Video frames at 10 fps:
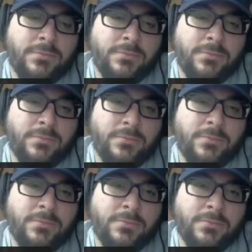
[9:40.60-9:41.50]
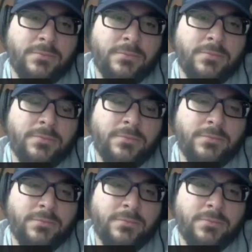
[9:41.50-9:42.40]

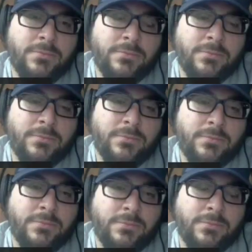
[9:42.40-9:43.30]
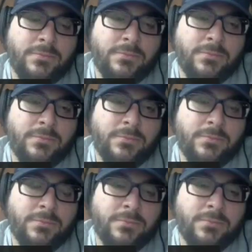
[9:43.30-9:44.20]

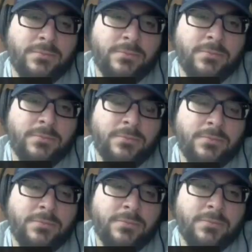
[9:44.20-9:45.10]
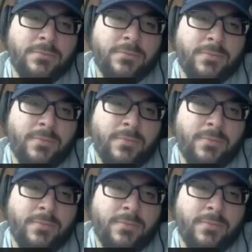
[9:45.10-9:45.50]
(not speaking)